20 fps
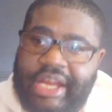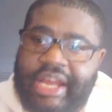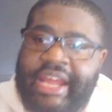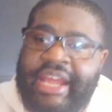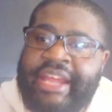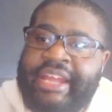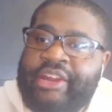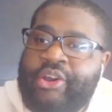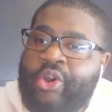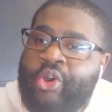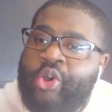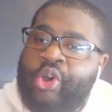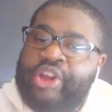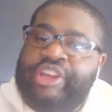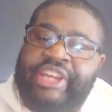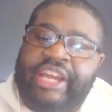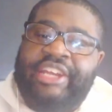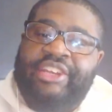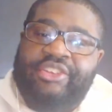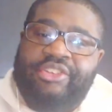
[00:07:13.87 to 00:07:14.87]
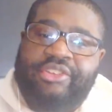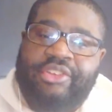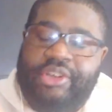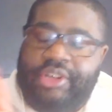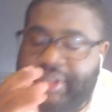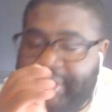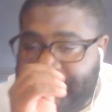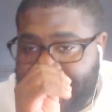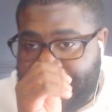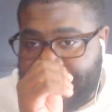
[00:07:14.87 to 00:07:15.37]
And Oregon.
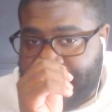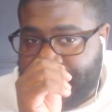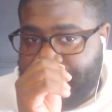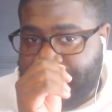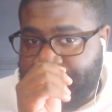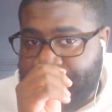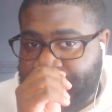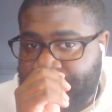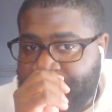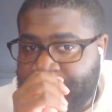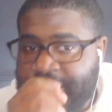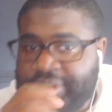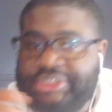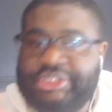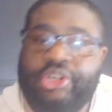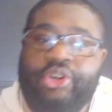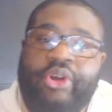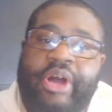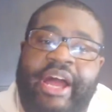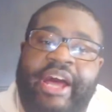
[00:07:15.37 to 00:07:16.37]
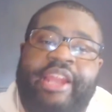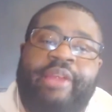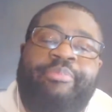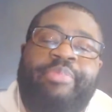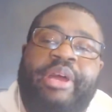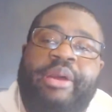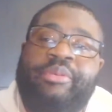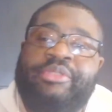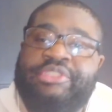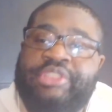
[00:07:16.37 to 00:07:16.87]
So
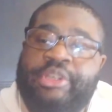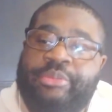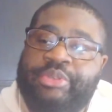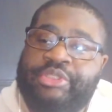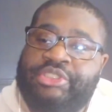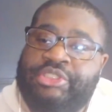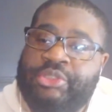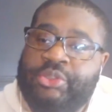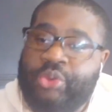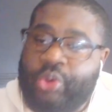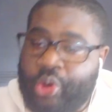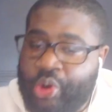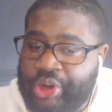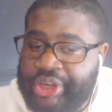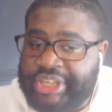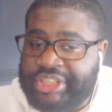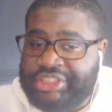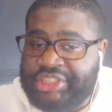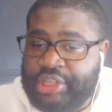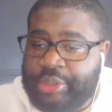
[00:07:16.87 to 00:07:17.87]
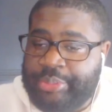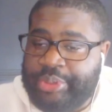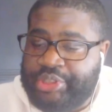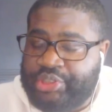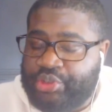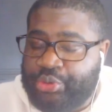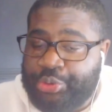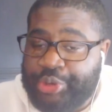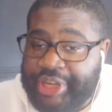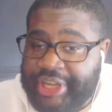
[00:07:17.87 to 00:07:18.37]
Alabama's number two, Oregon's number
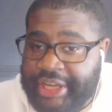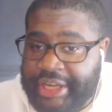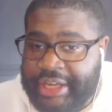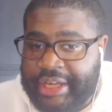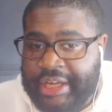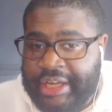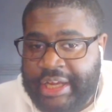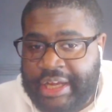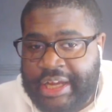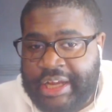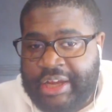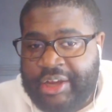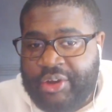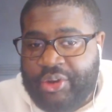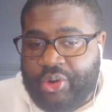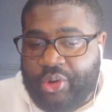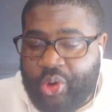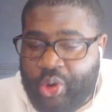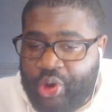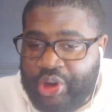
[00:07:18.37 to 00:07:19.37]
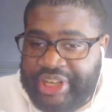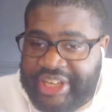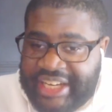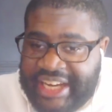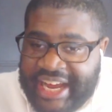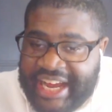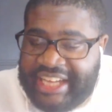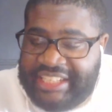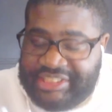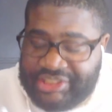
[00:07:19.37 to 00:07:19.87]
three.
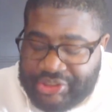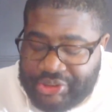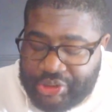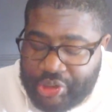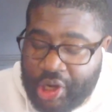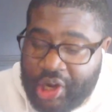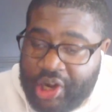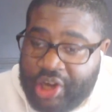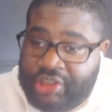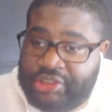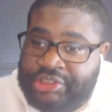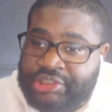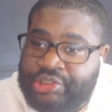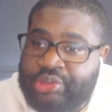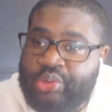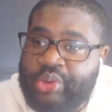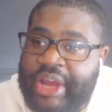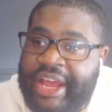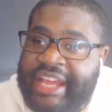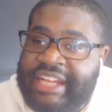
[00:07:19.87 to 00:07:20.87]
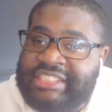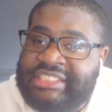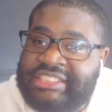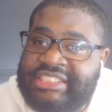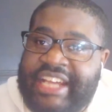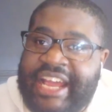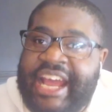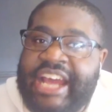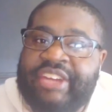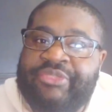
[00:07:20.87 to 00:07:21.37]
Oregon has lost to a
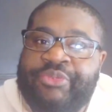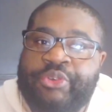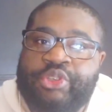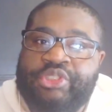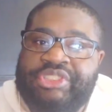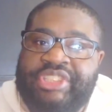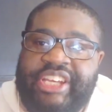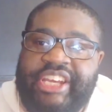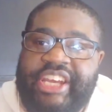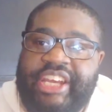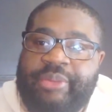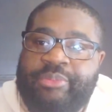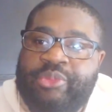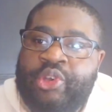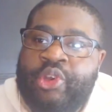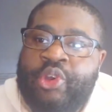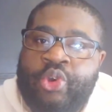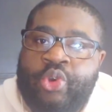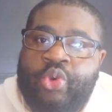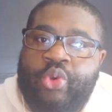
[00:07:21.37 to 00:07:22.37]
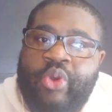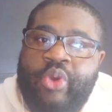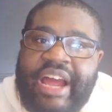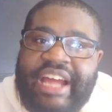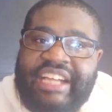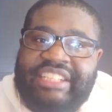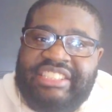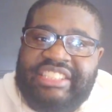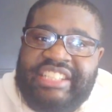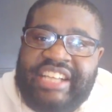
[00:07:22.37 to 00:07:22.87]
Stanford team who
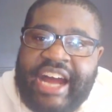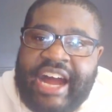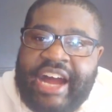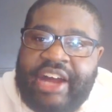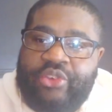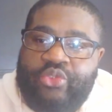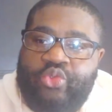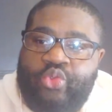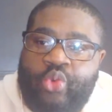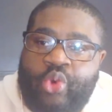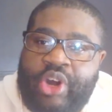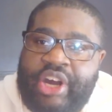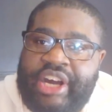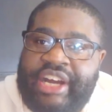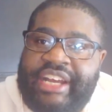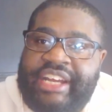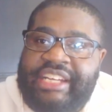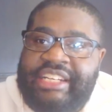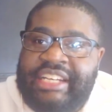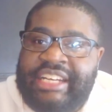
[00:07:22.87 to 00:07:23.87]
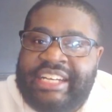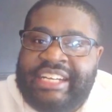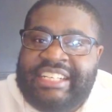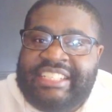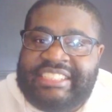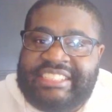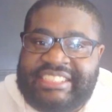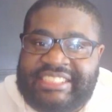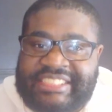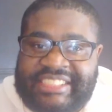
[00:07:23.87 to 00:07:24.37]
has not won
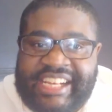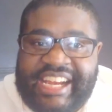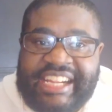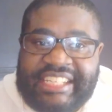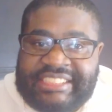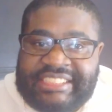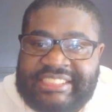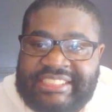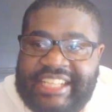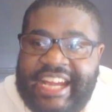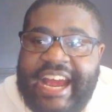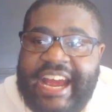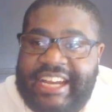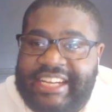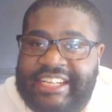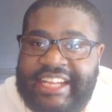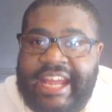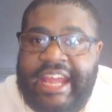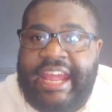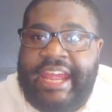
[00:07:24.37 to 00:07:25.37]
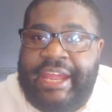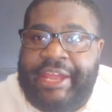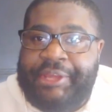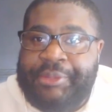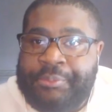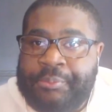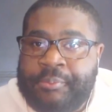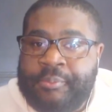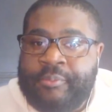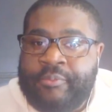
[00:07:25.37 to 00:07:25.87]
since that game.